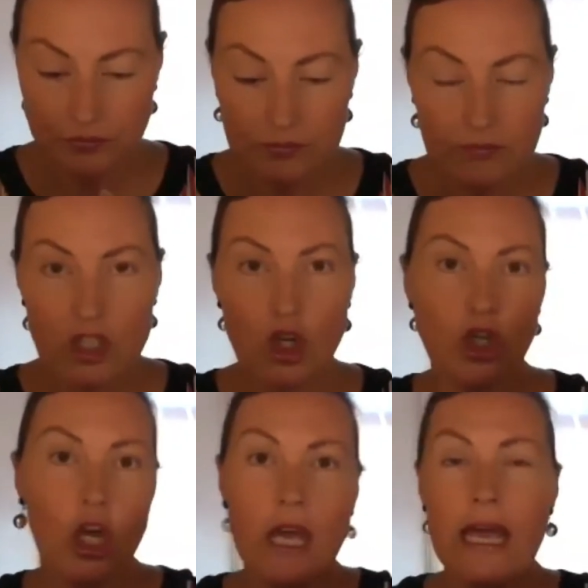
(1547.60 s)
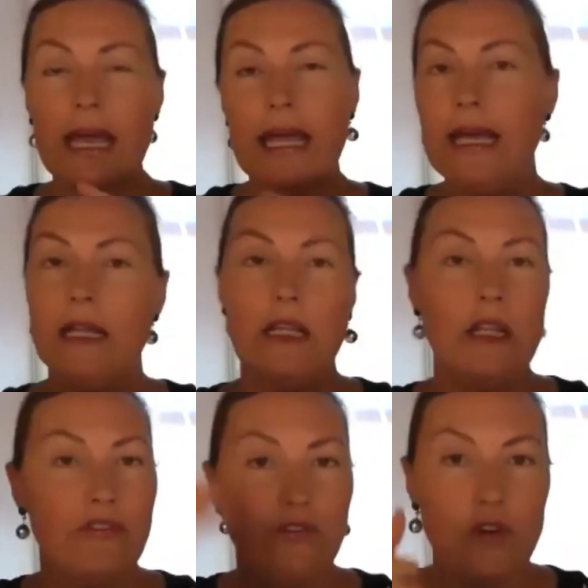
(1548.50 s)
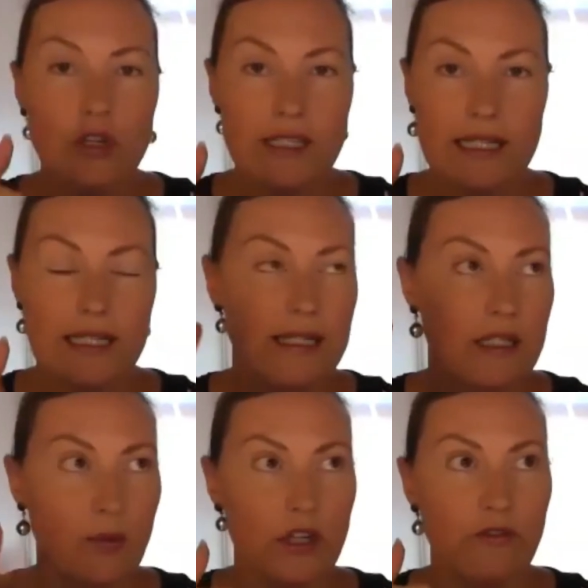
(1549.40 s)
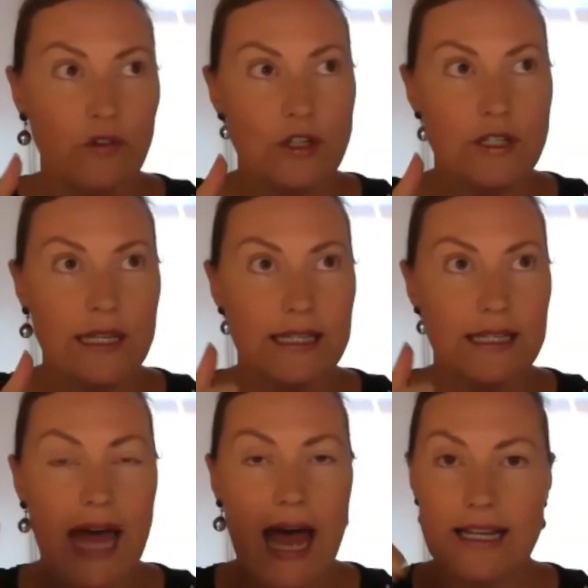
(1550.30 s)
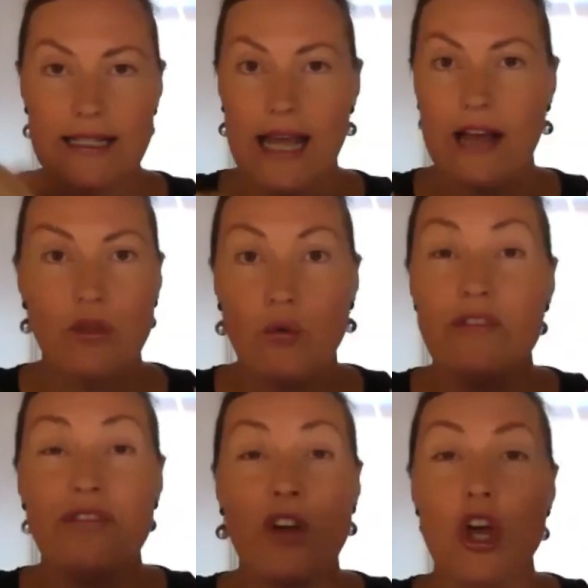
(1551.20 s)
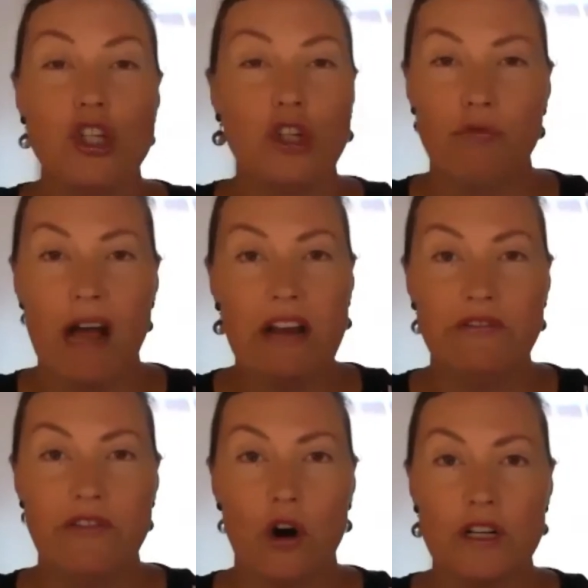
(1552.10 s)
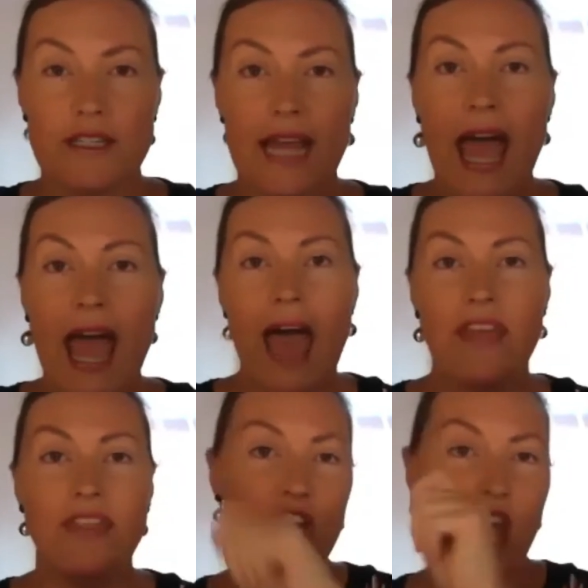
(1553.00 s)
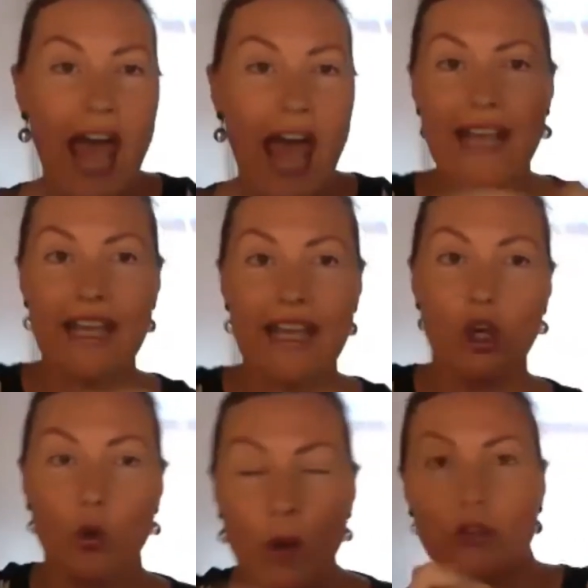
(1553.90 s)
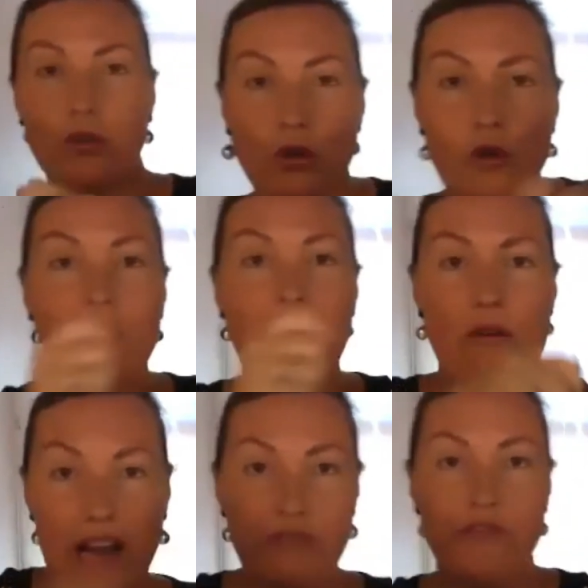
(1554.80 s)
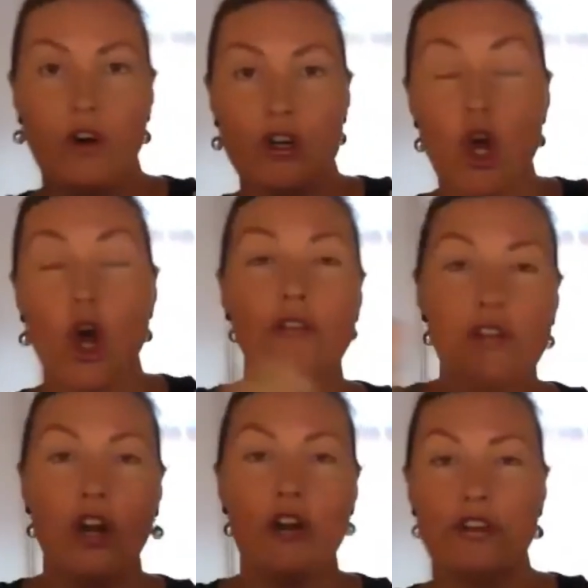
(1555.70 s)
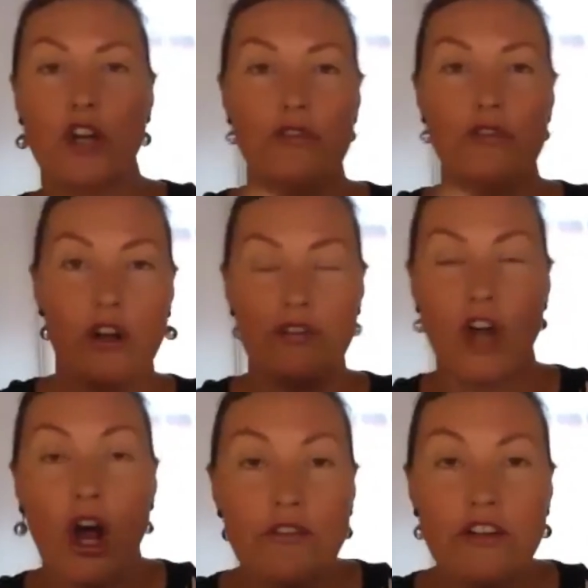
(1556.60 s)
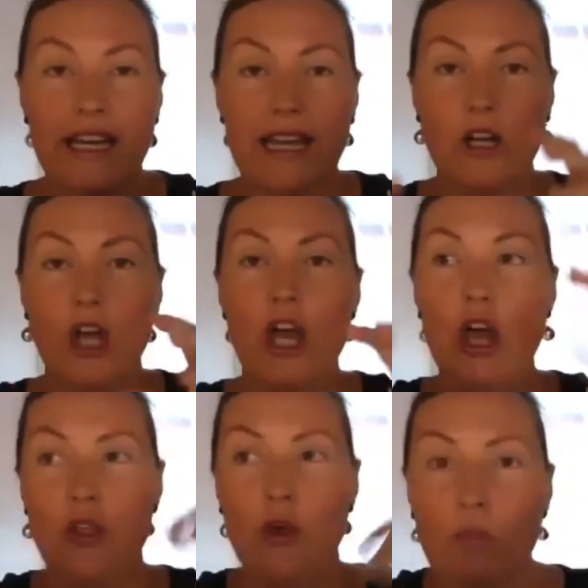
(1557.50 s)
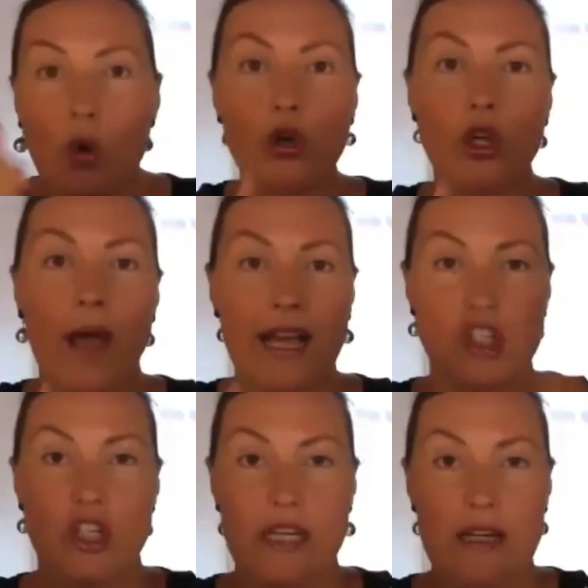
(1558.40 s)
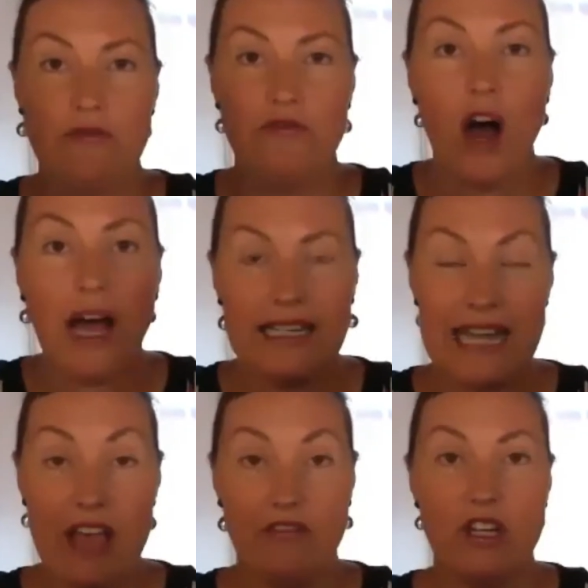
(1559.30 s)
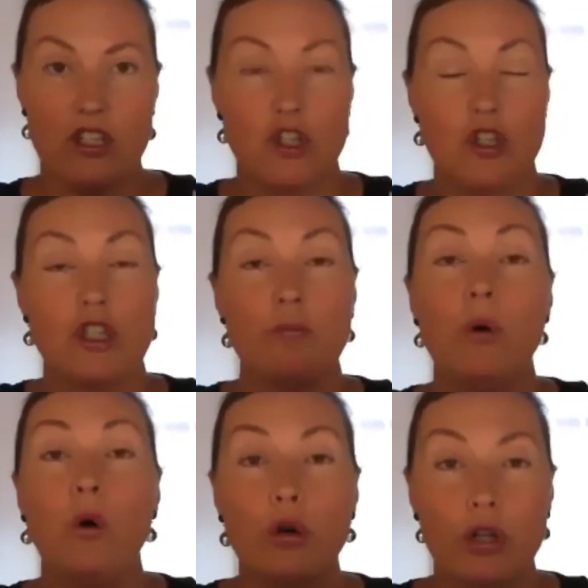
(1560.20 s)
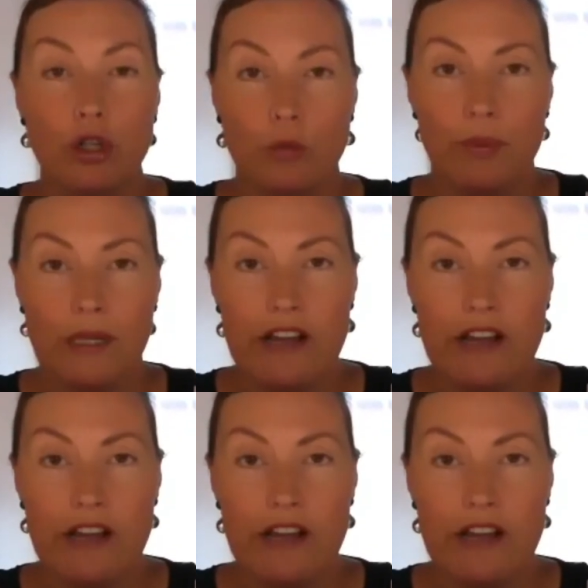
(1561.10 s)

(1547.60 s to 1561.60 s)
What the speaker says: So in the first instance, when you first think that, it's like through a virgin rainforest. And then you're hacking your way through that rainforest over and over and over and over and over again, the more you actually find evidence to support a new belief.